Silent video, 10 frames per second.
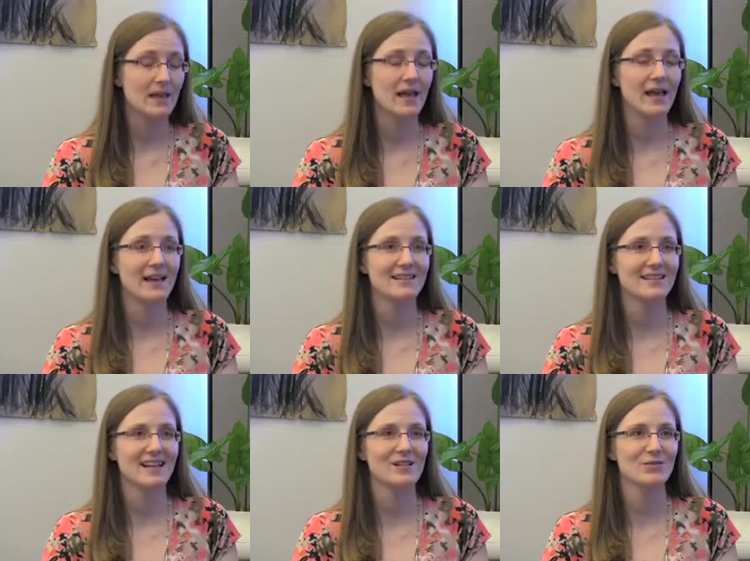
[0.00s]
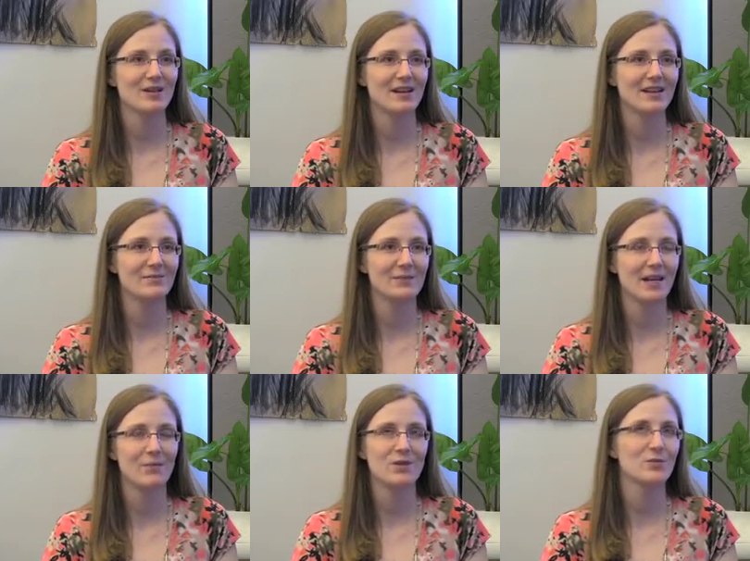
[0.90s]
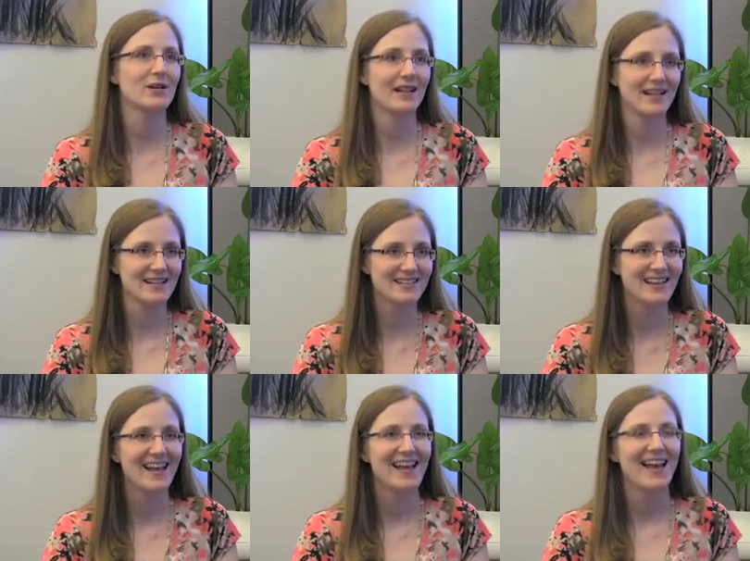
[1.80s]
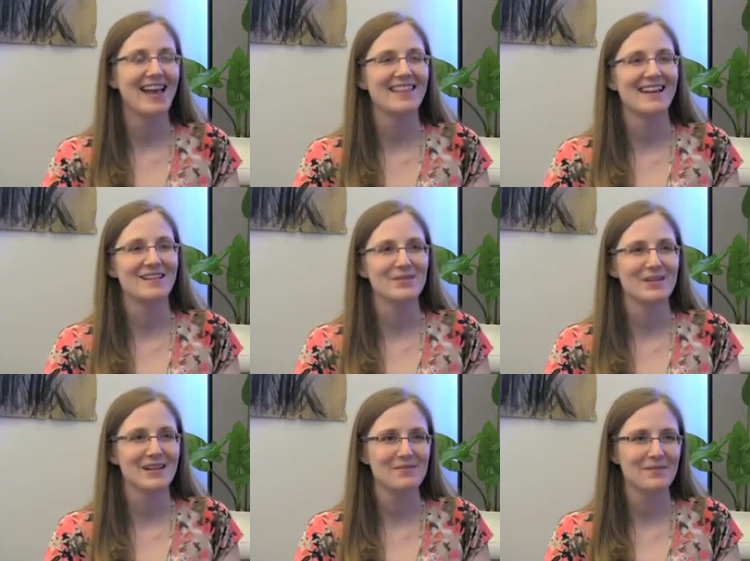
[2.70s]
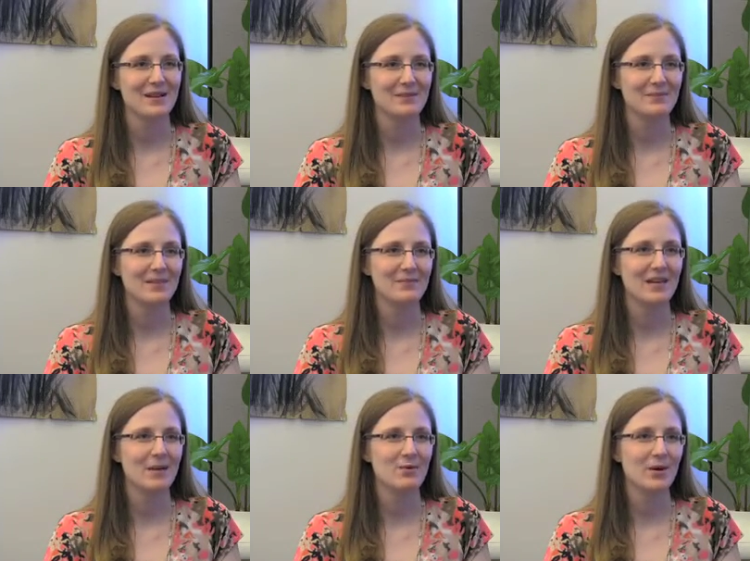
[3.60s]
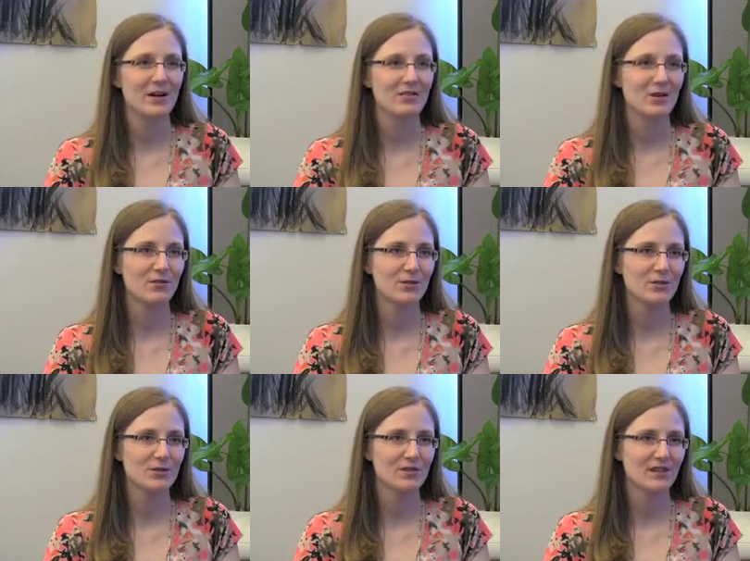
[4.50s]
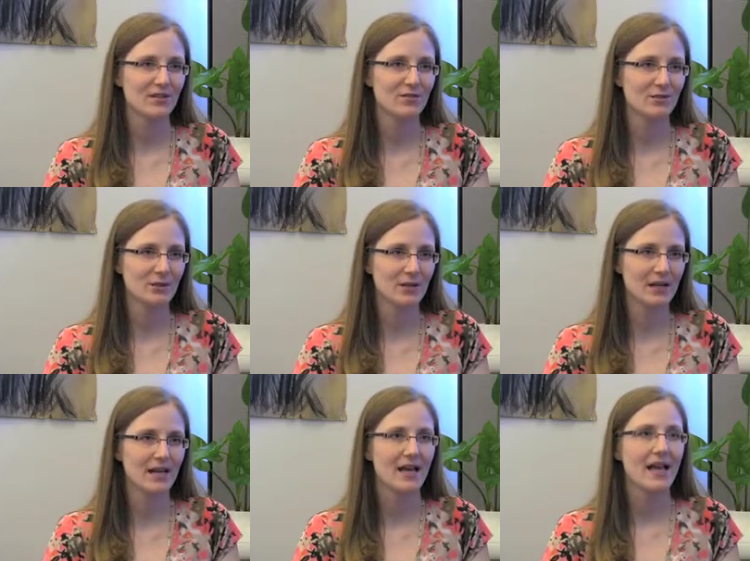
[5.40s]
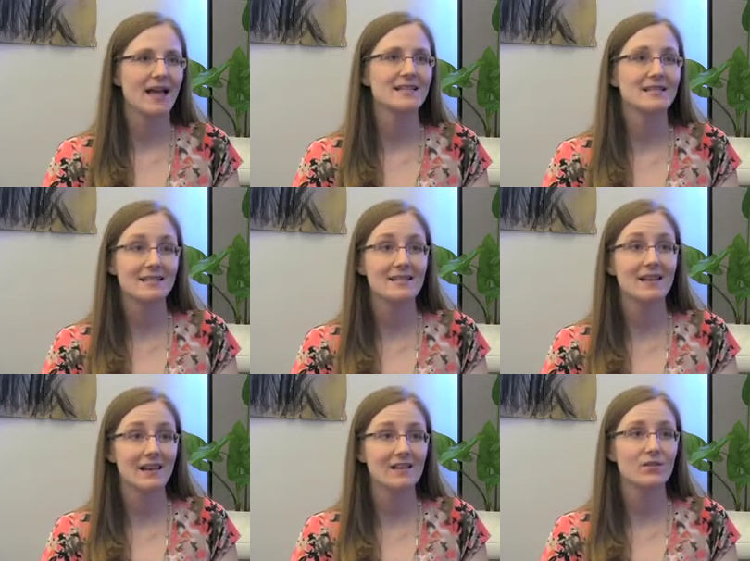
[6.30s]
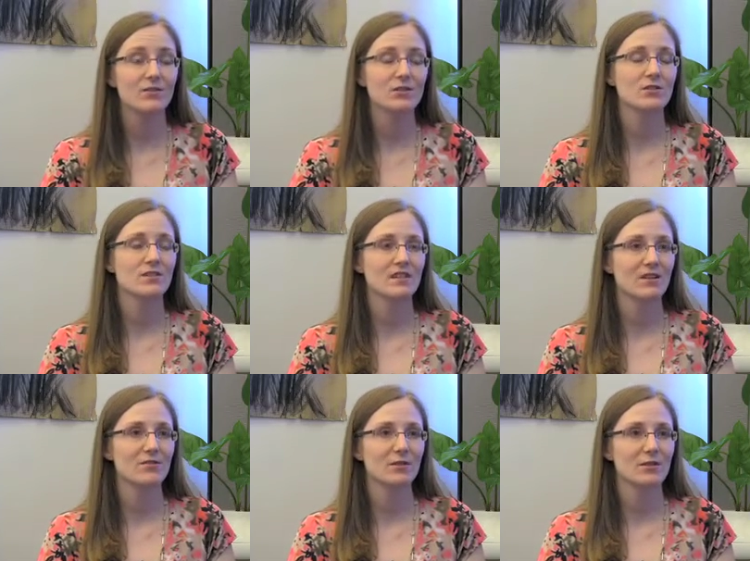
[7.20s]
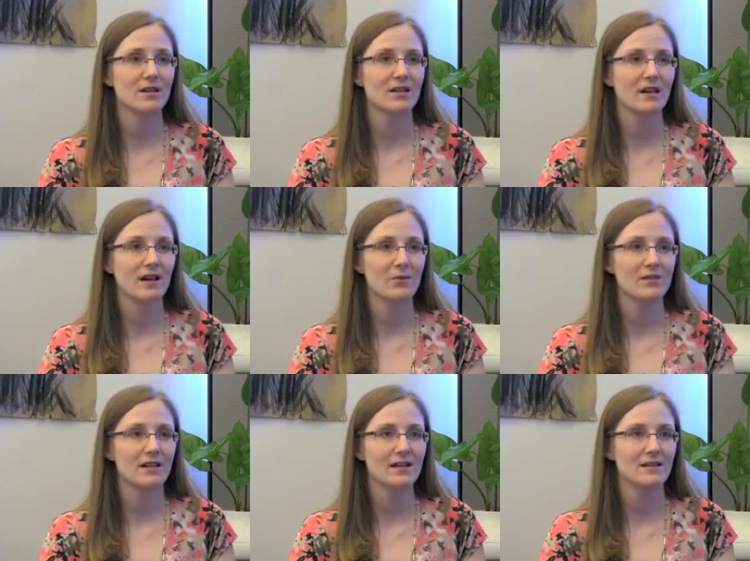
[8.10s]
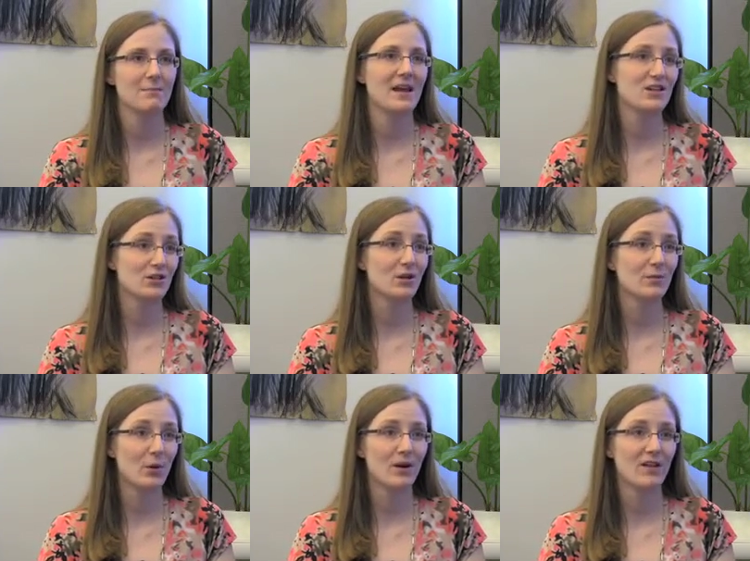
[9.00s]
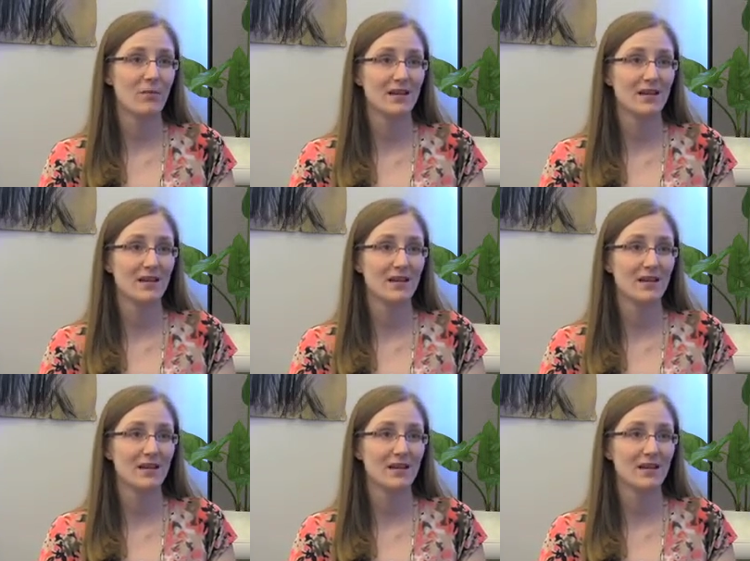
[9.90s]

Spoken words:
and that's when I became much more enlightened, and that's when I became aware of universal design for learning. And since then, universal design for learning, I would say, is a major component of my